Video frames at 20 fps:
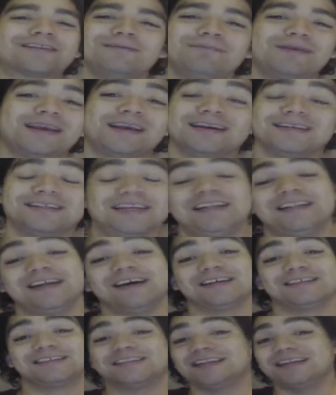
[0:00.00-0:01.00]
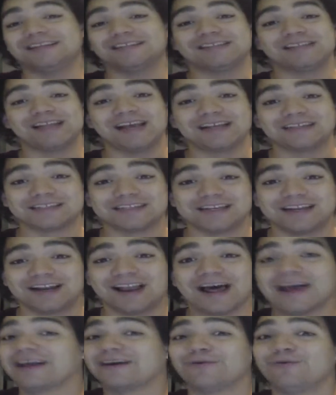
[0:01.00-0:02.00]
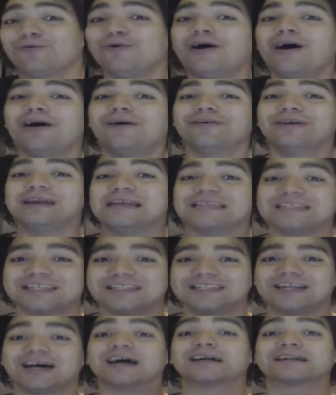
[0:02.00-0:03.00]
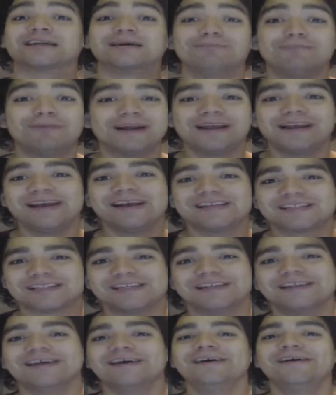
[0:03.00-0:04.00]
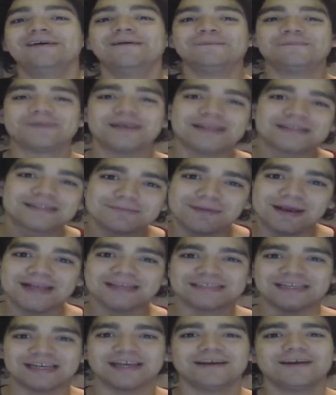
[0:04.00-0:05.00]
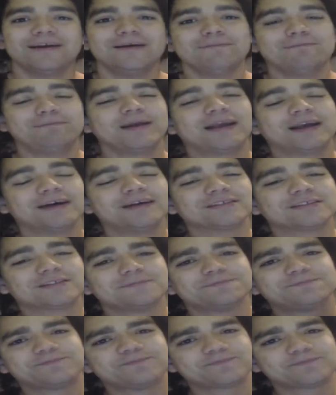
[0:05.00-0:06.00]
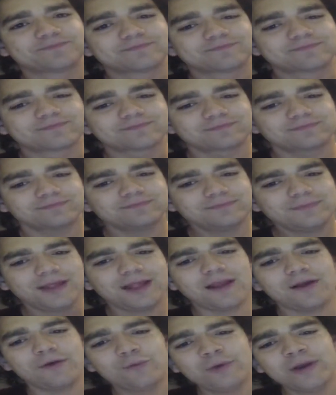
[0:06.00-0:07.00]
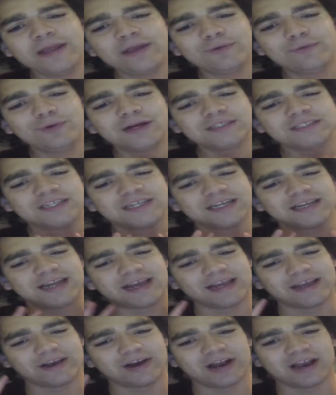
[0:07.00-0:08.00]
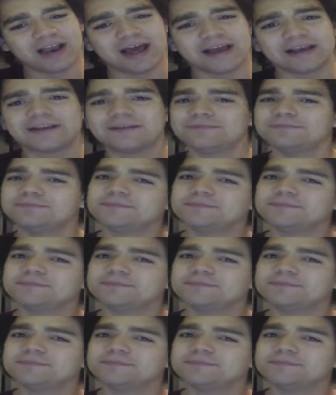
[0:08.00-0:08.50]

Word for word: because he does these things that are like whoa he's a doctor but he isn't it's amazing because when you watch it and you're like